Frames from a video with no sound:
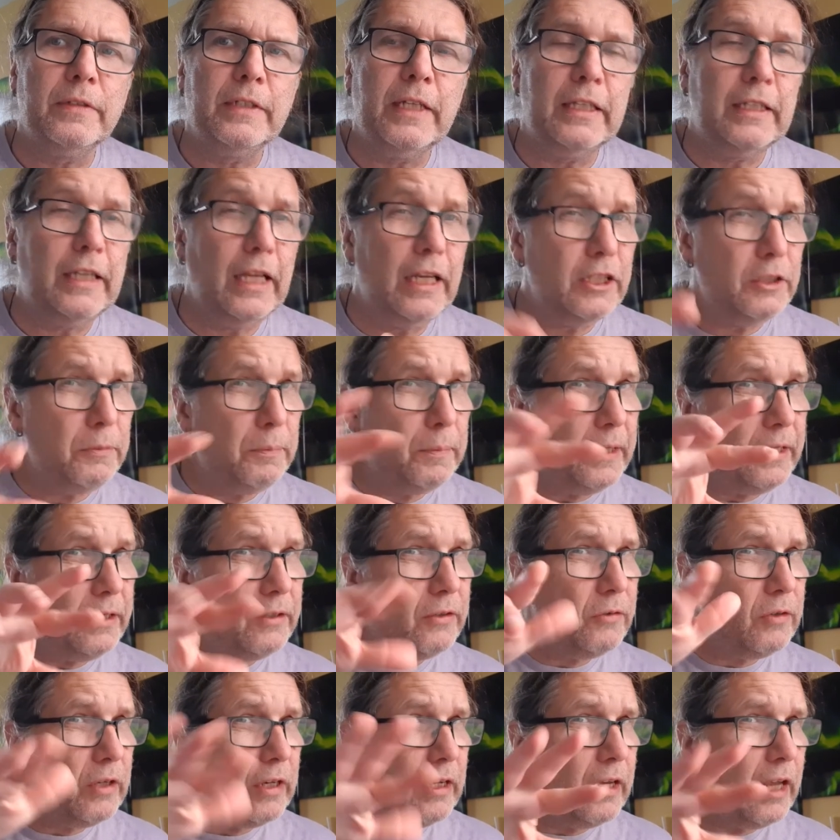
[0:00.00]
There's a bit
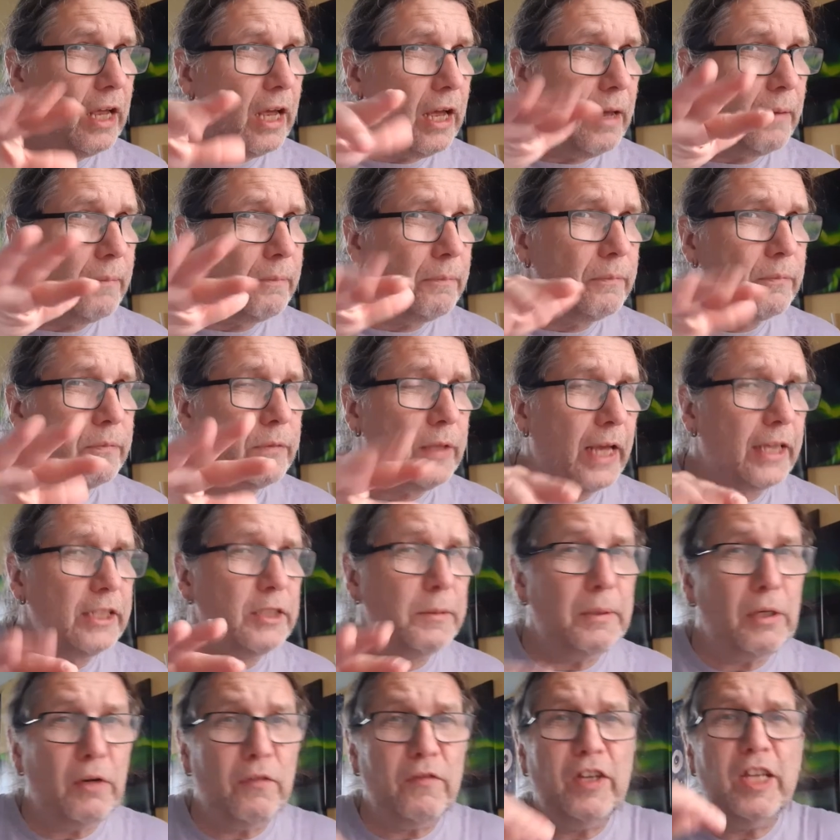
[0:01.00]
um, there's a
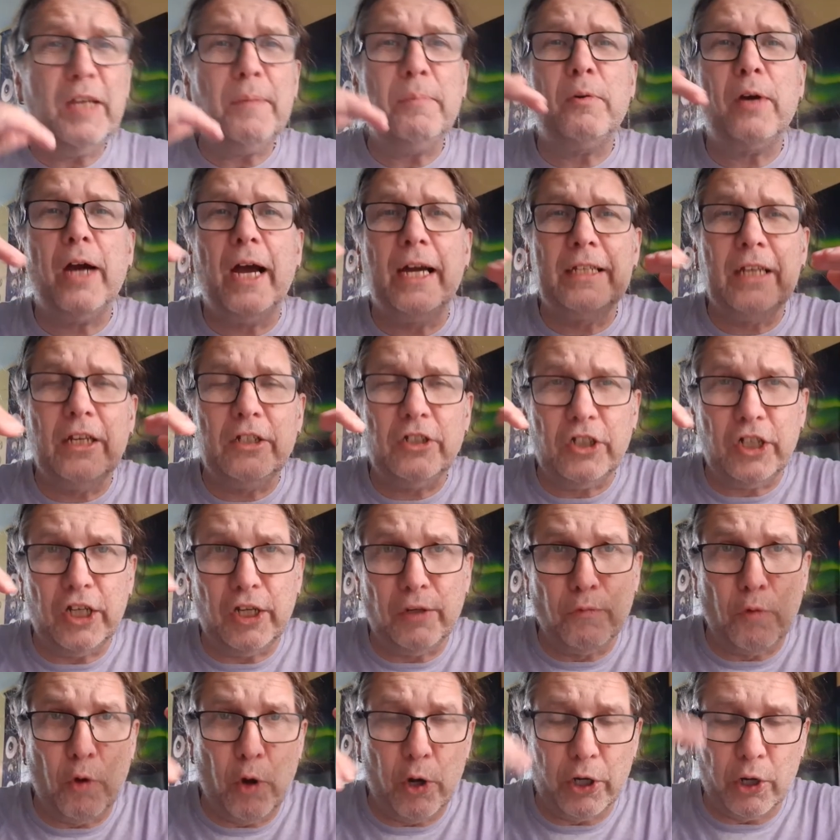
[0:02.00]
bit of Libra energy in
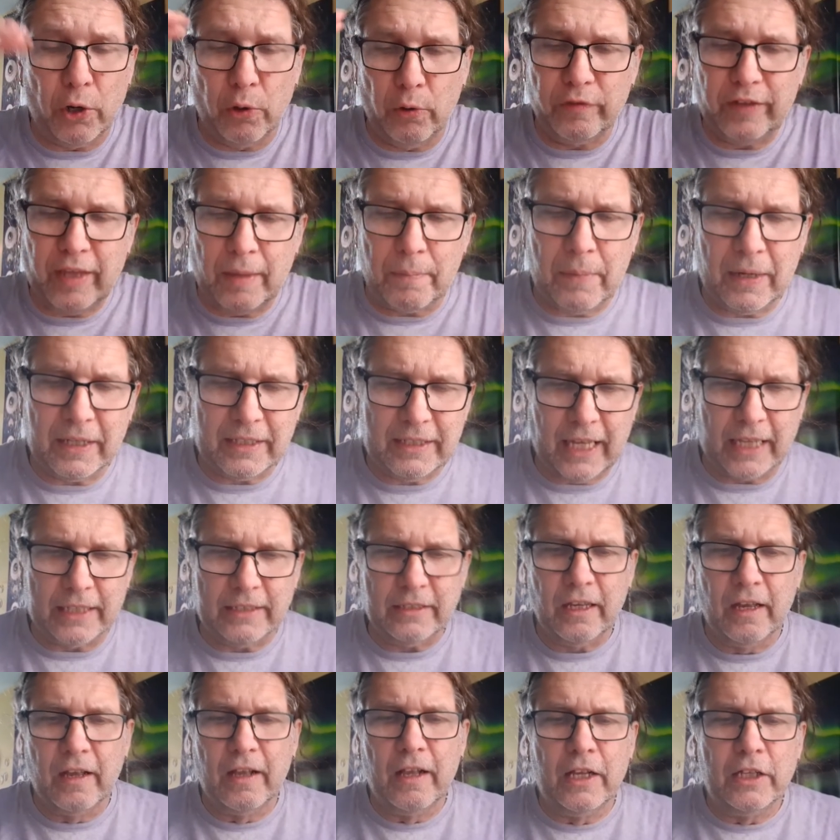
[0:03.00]
Virgo, if that makes sense.
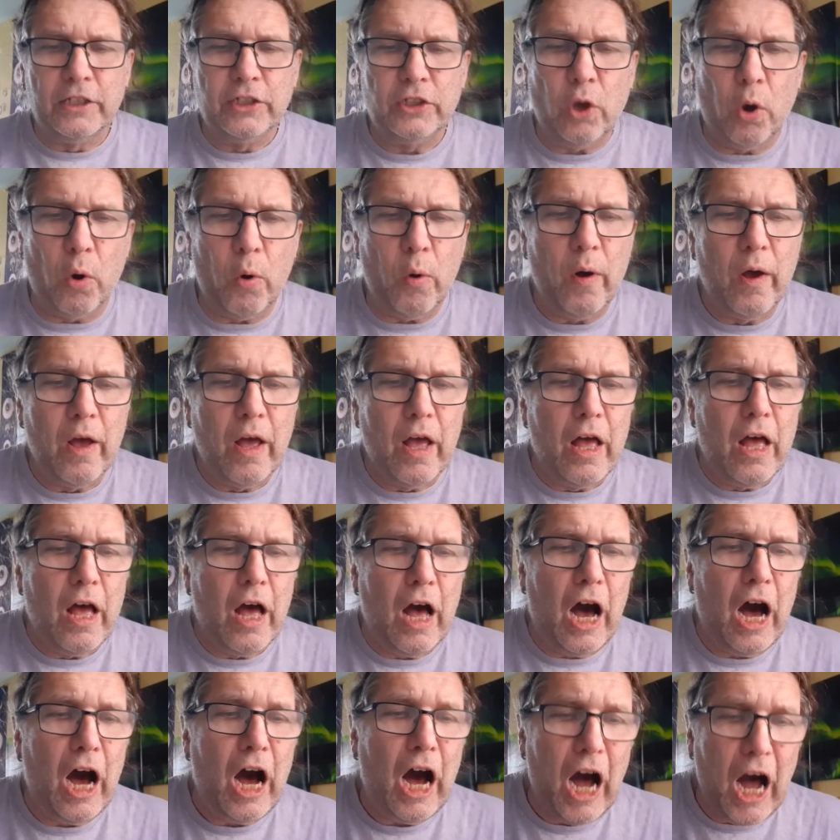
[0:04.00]
So
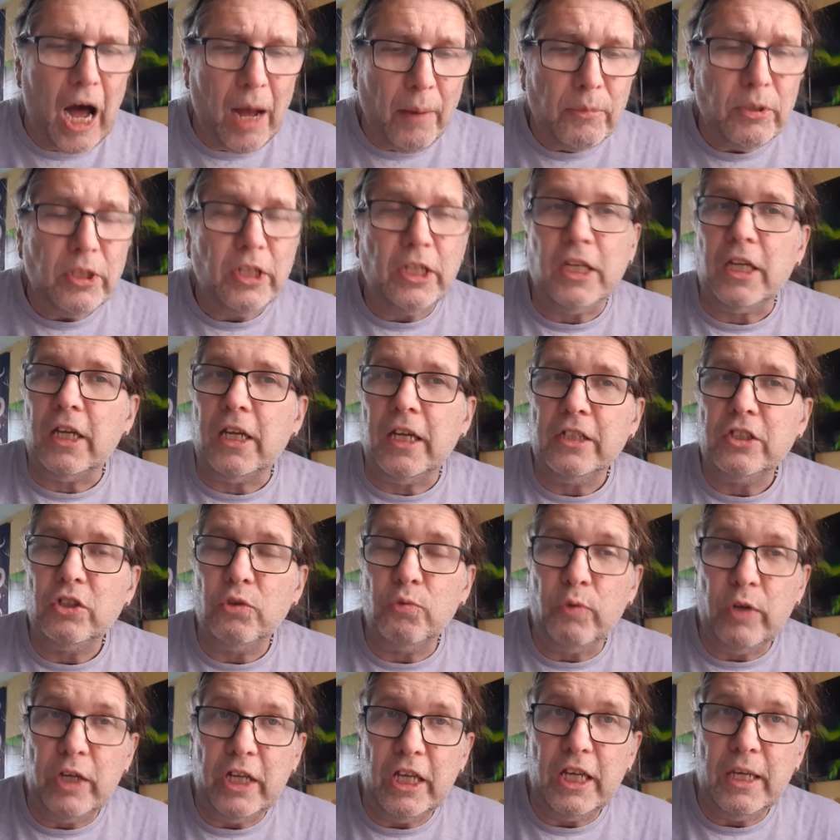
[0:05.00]
harmony is a
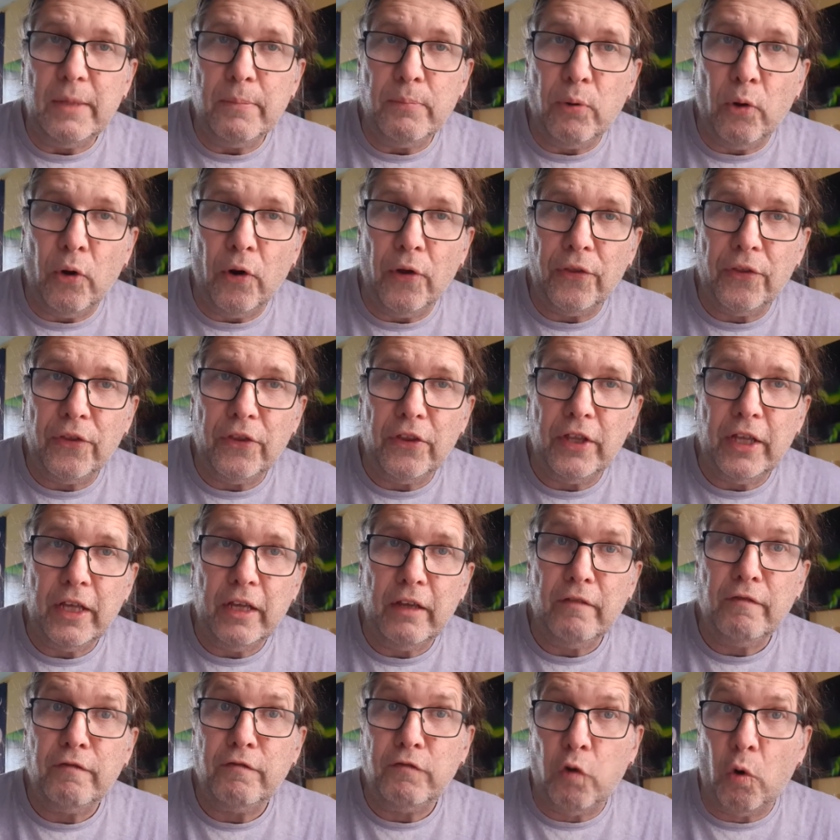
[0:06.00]
really important thing
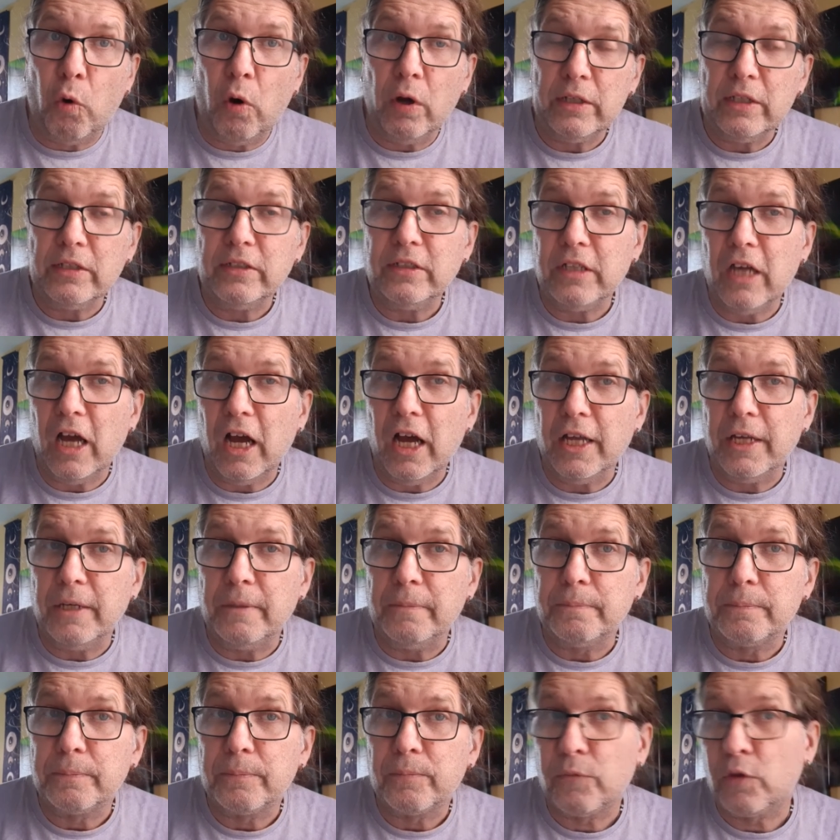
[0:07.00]
for the sign
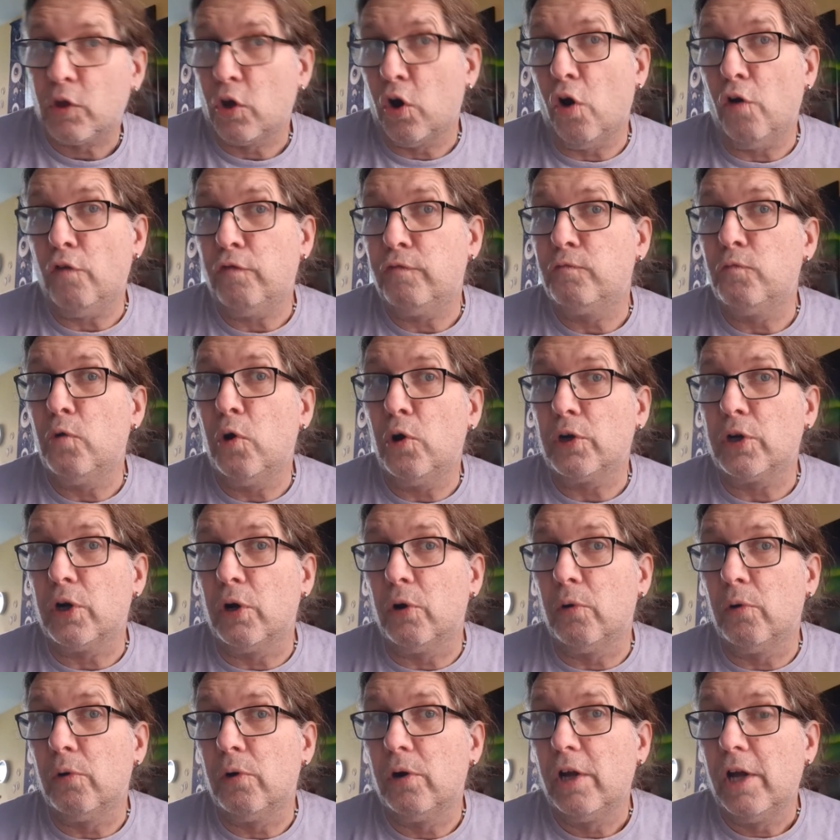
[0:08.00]
of Virgo.
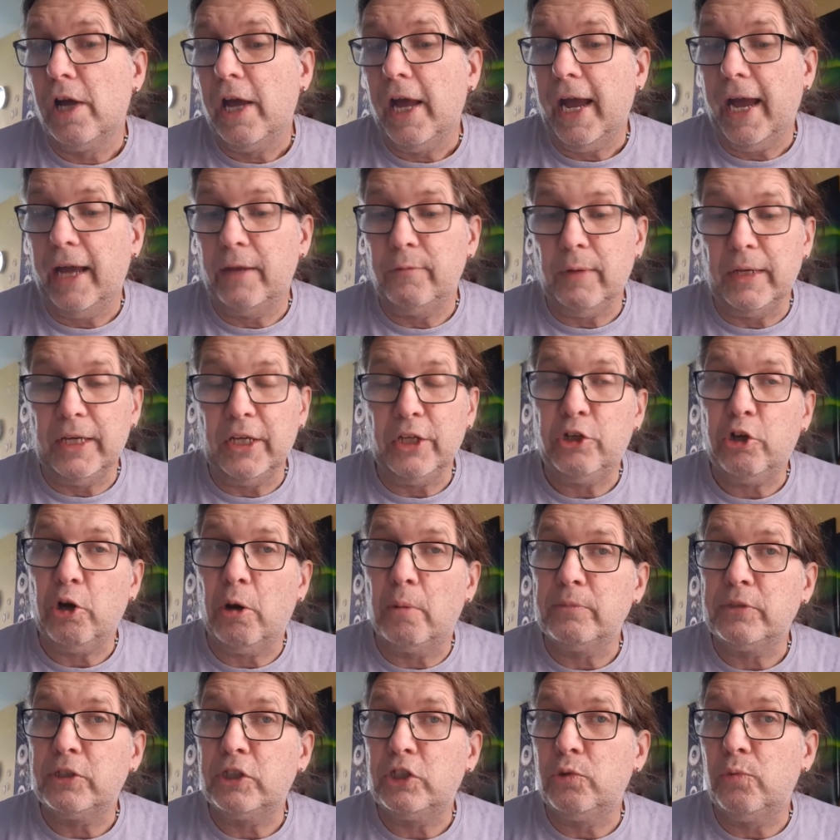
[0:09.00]
And when it
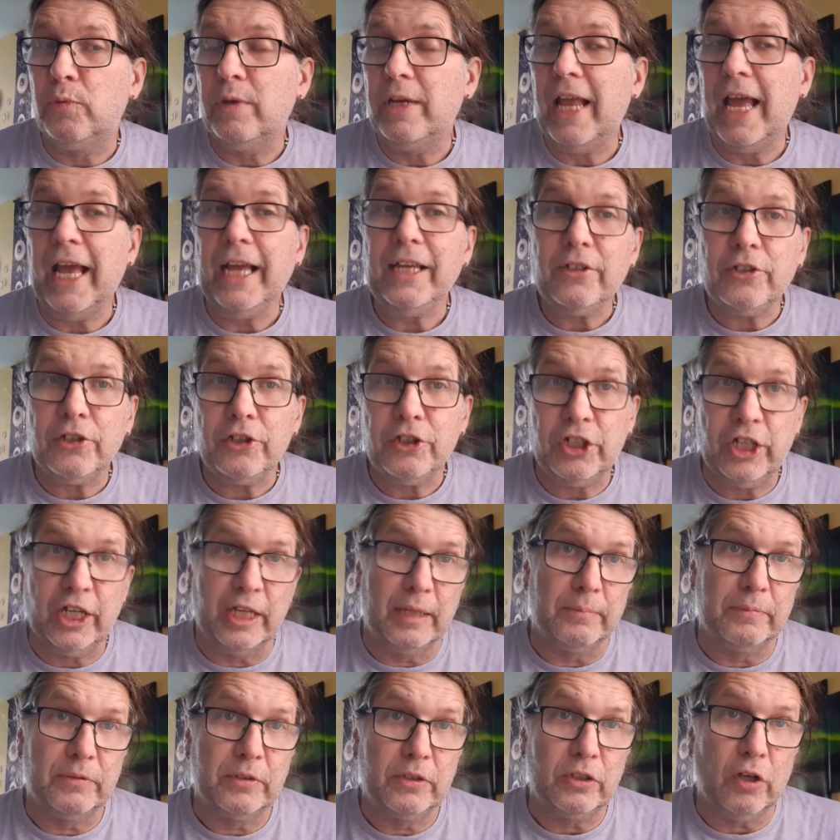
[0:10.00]
comes to
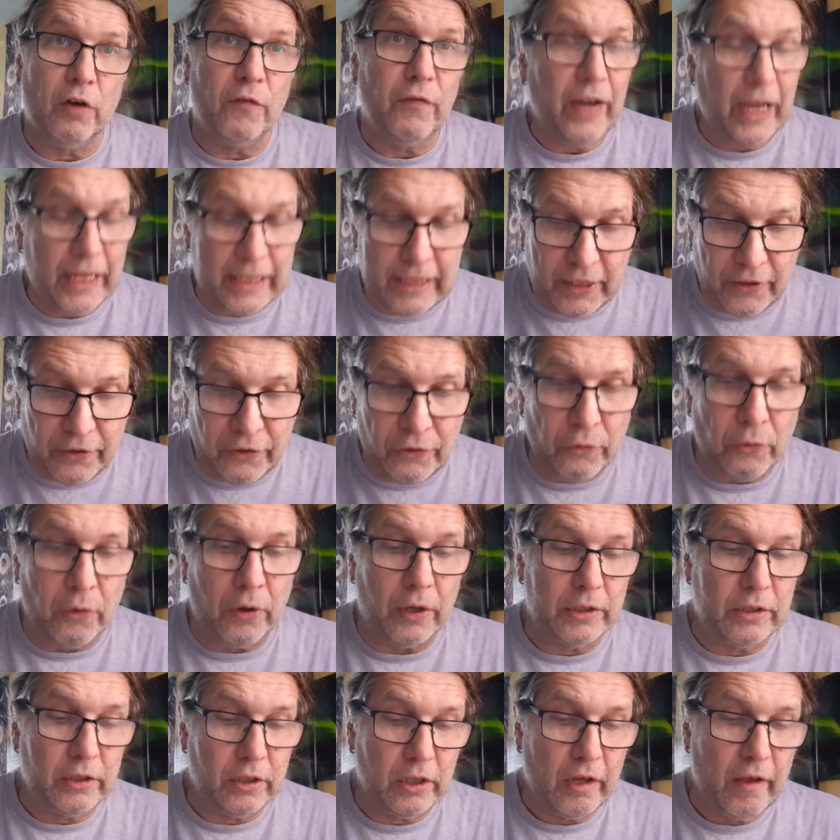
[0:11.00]
relationships of any
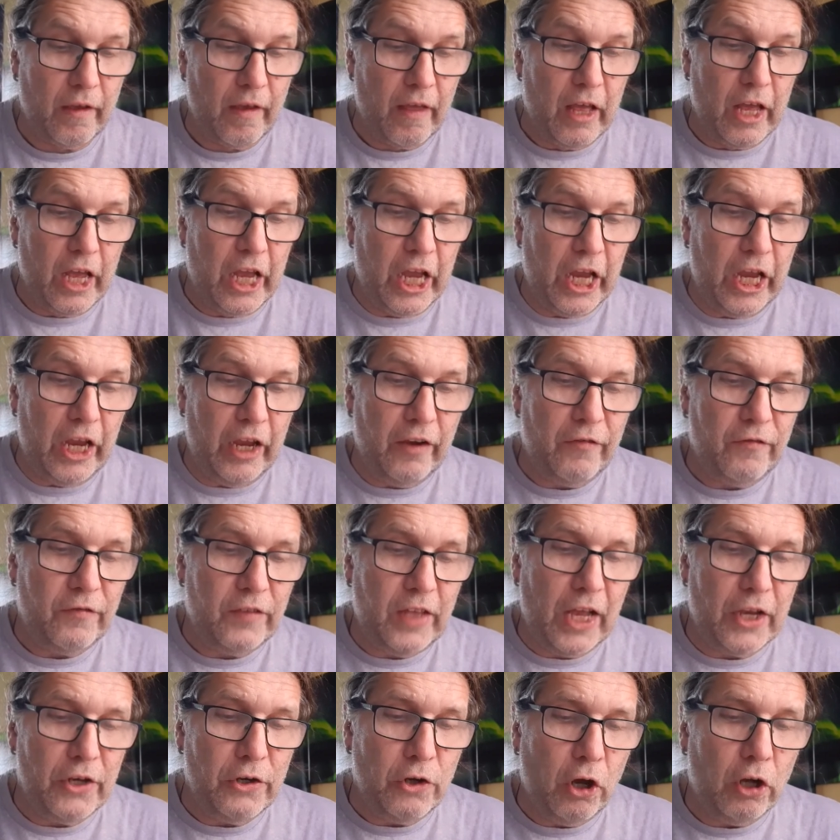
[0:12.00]
sort, if
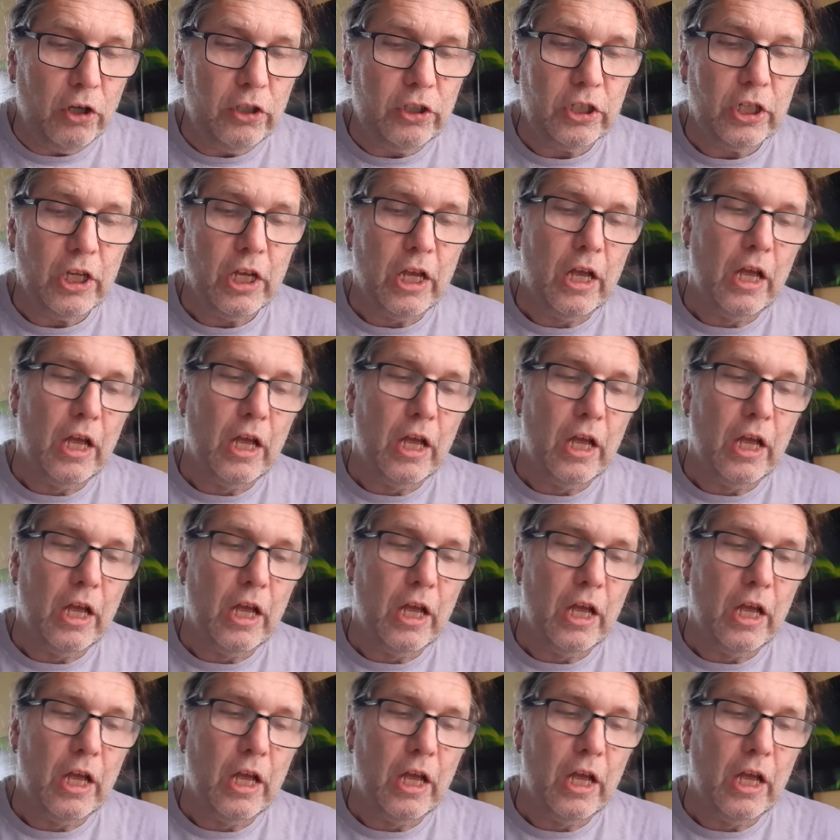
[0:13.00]
they're not,